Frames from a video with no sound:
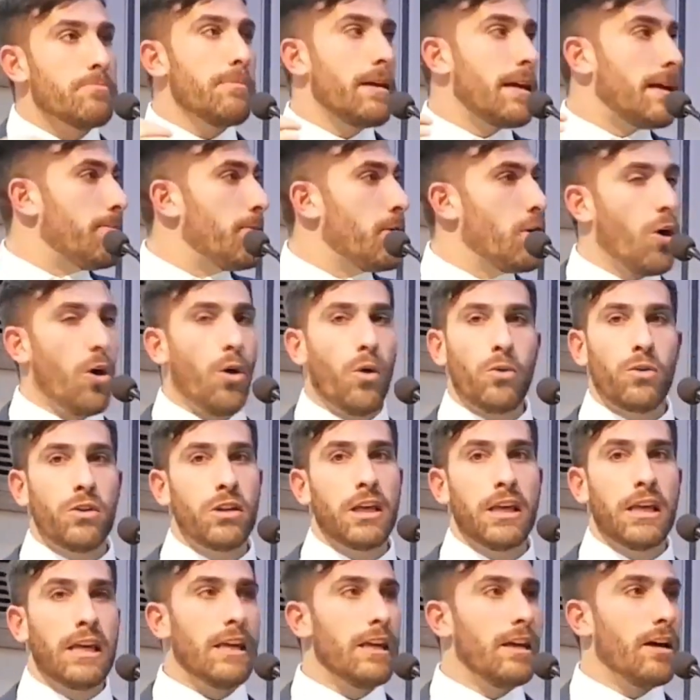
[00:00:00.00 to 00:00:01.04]
But there's maybe
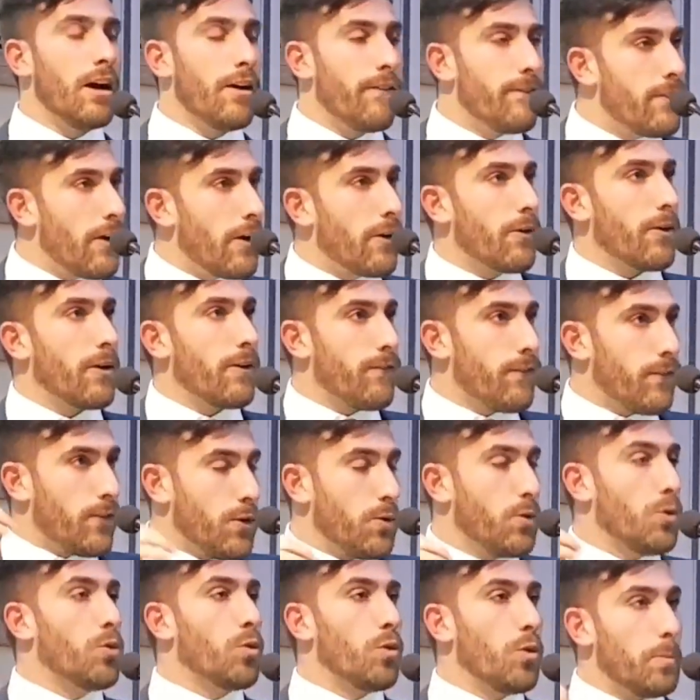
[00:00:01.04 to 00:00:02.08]
only a
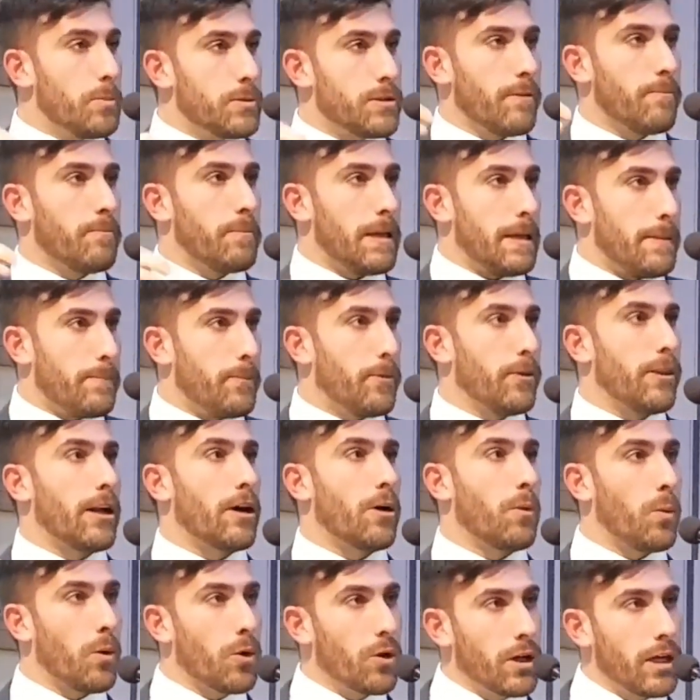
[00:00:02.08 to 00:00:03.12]
very few groups of
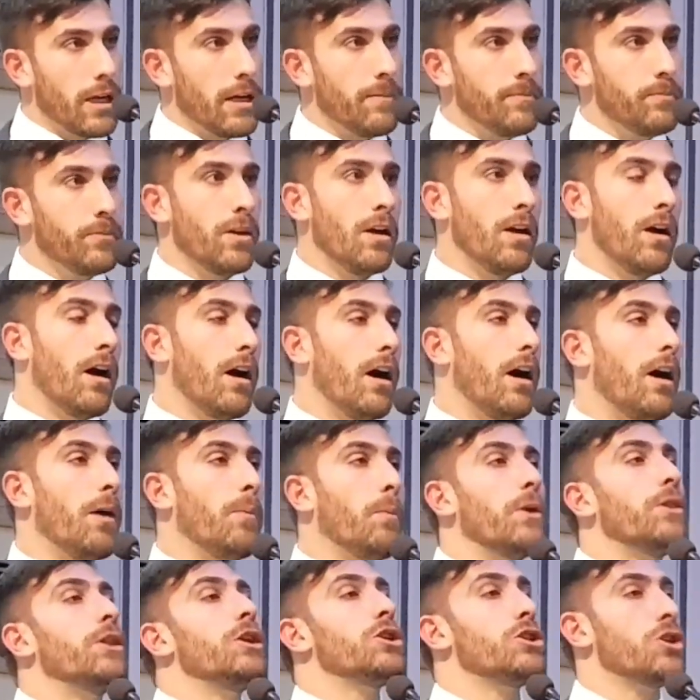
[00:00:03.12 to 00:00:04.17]
people that are
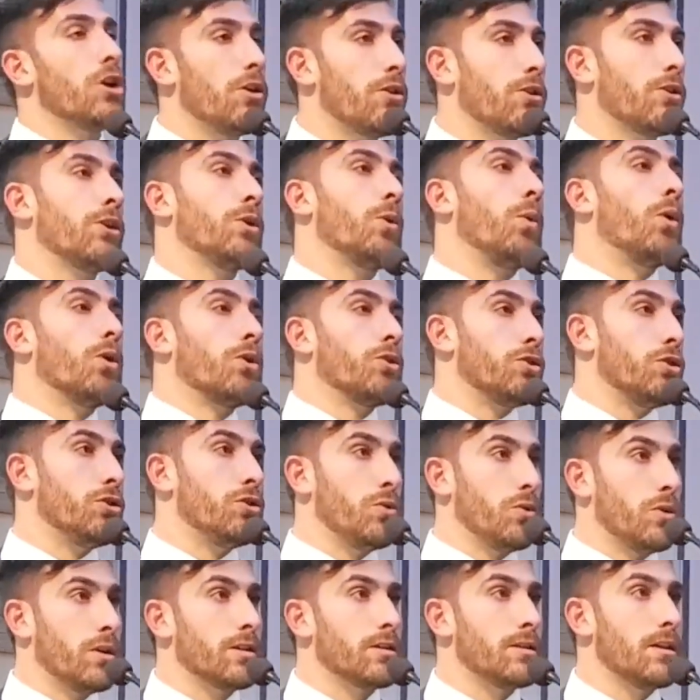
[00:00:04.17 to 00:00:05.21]
working um, with each other in
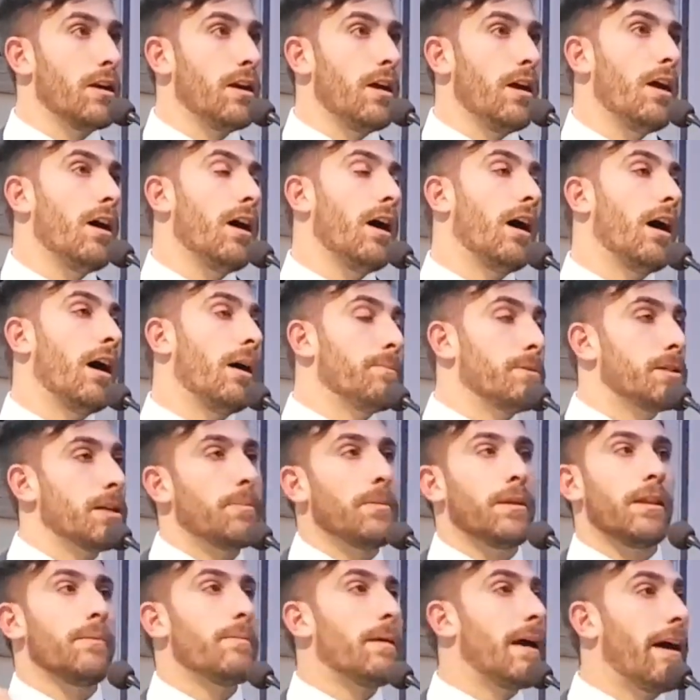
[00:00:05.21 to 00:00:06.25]
order to do this.
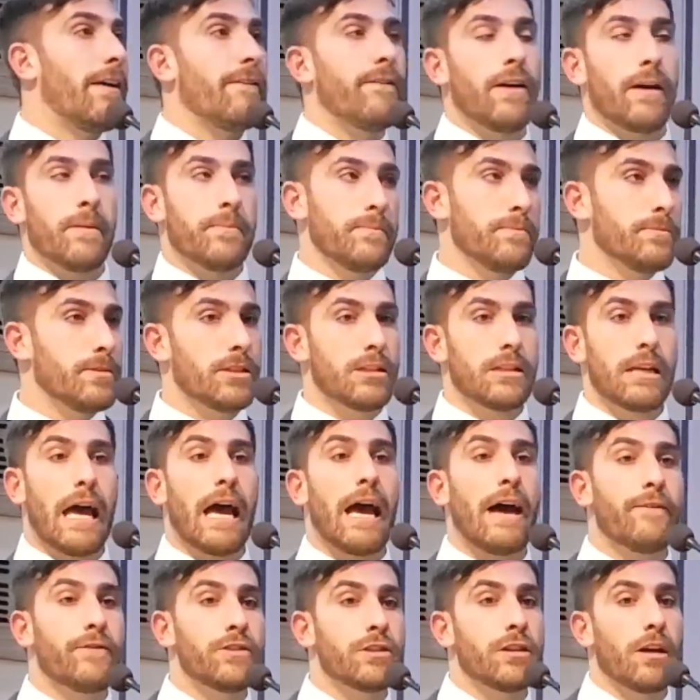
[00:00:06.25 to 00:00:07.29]
Um, some of them have,
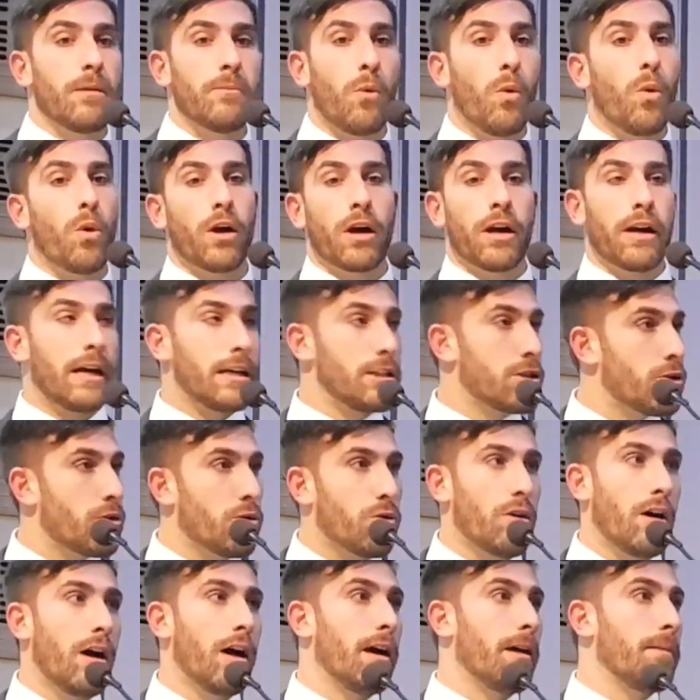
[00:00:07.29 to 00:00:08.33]
have, some
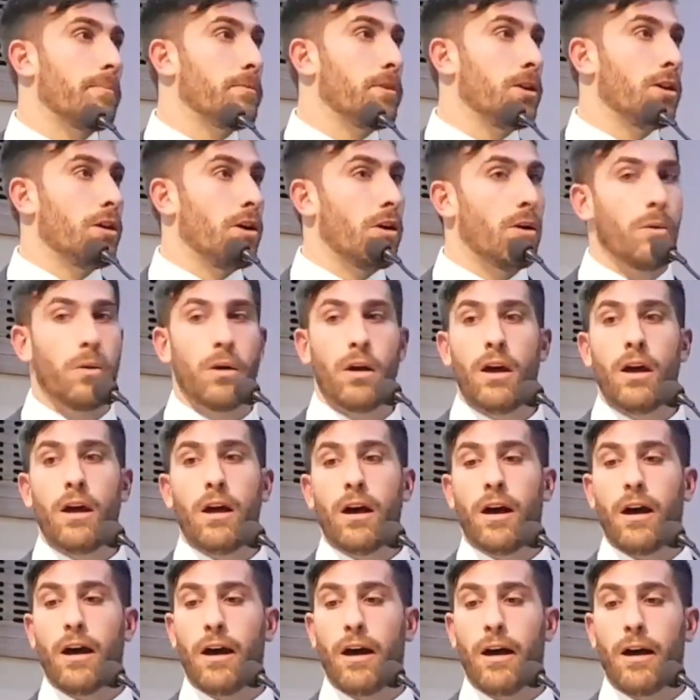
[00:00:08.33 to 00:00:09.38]
organized crime, you
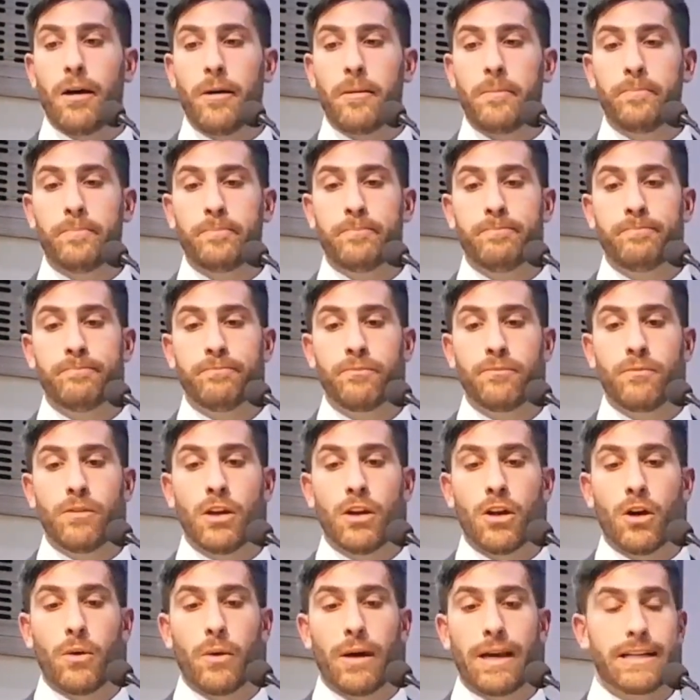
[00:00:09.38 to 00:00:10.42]
know,
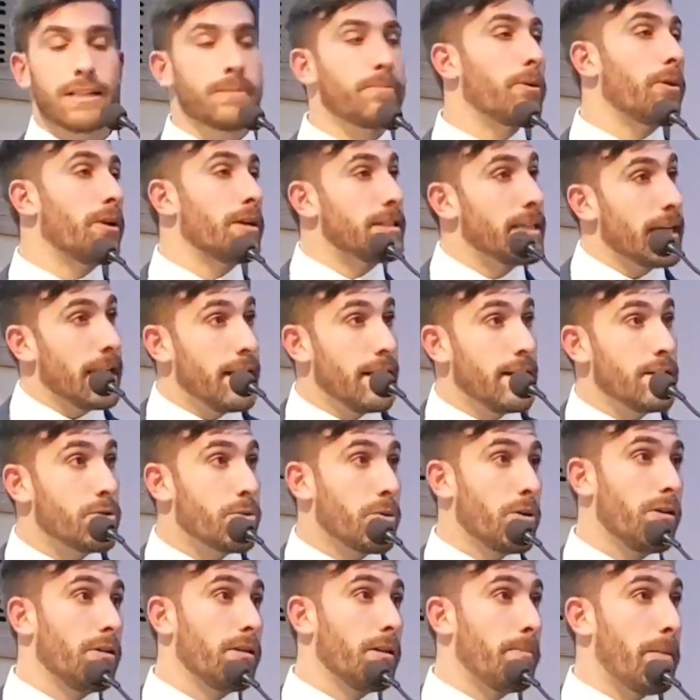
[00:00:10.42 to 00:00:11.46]
um, you know, experience
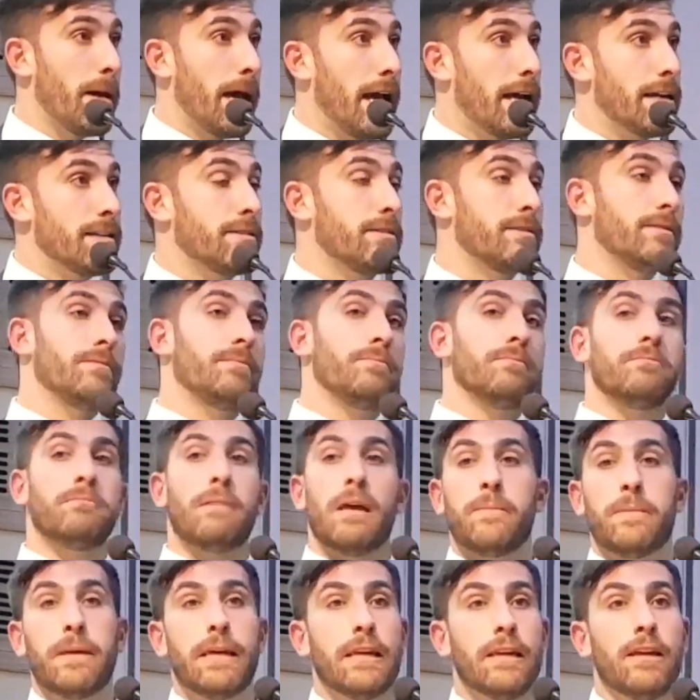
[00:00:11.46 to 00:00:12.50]
in Israel in the past,
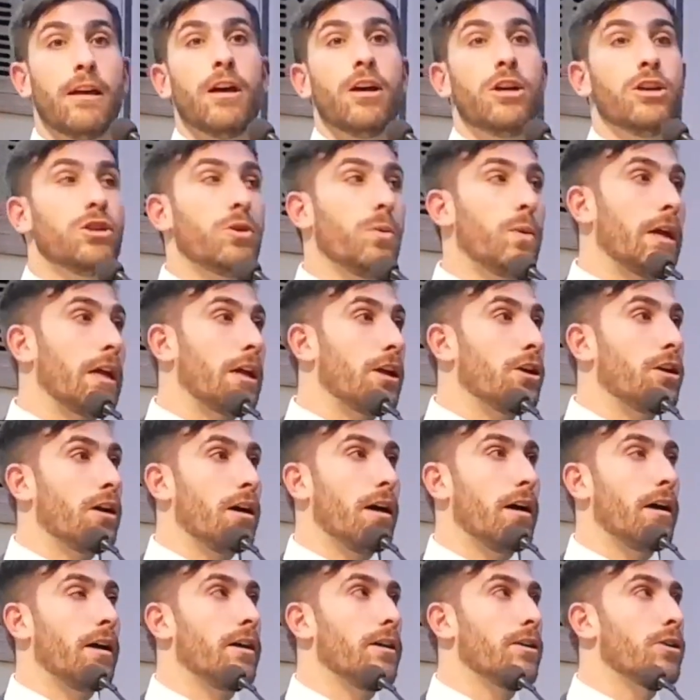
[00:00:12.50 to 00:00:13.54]
and maybe
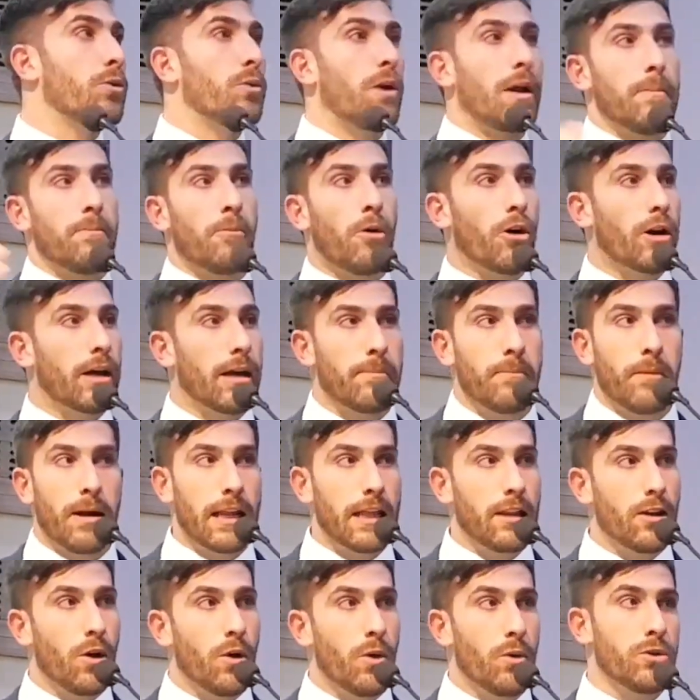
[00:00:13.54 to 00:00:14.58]
doing uh, gray
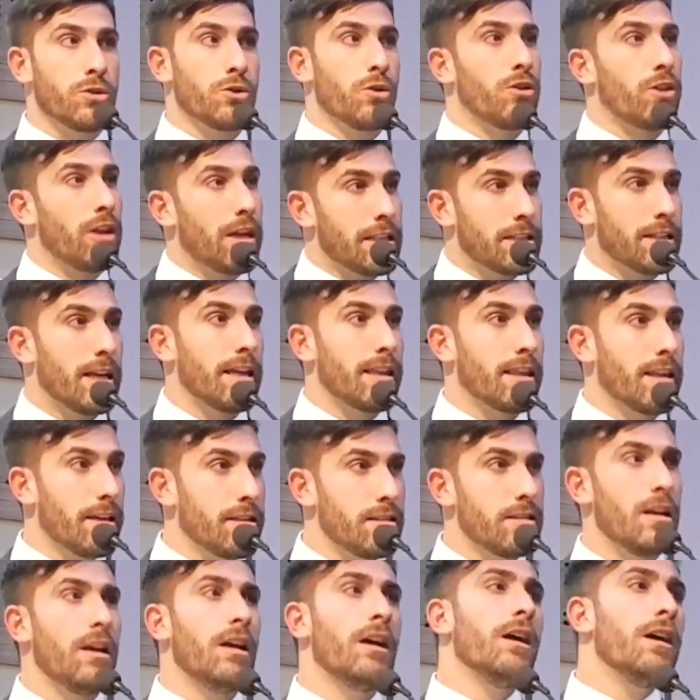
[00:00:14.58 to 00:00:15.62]
market money loans or things
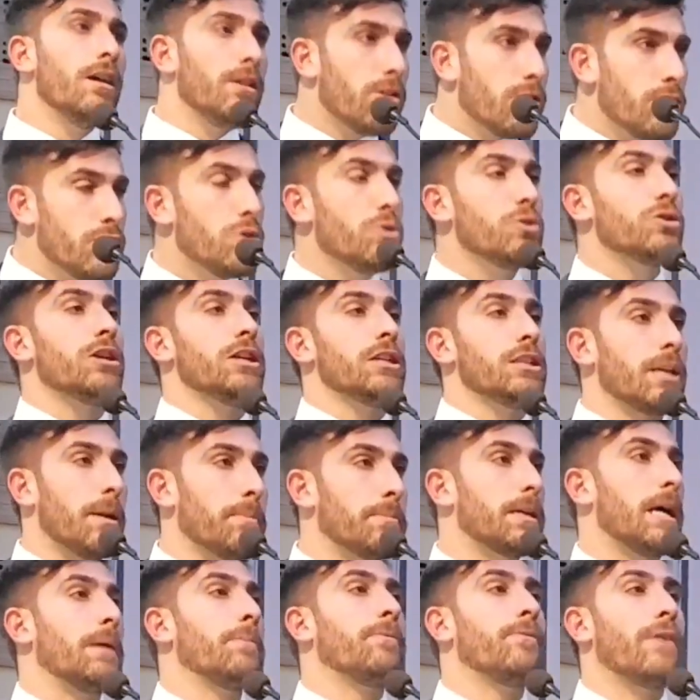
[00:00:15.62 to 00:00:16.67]
like this. There's
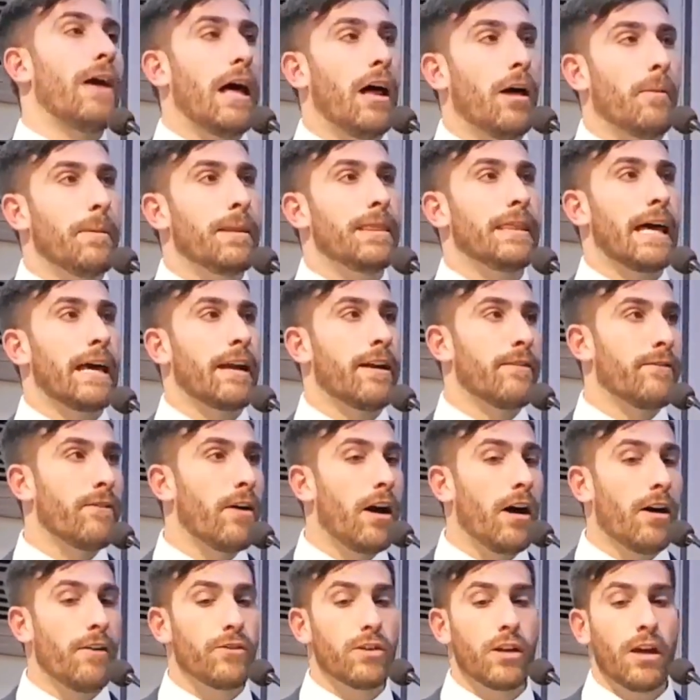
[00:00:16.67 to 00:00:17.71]
usually some type of element
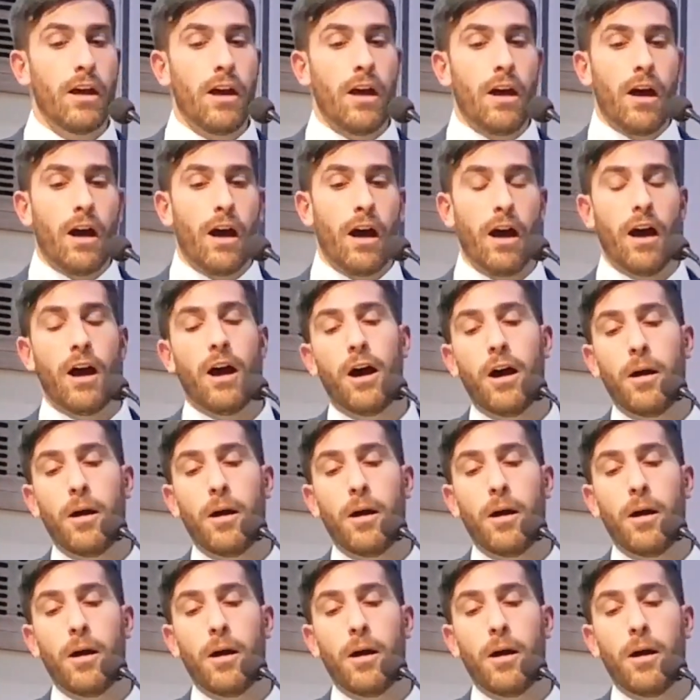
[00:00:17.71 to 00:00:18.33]
that involved.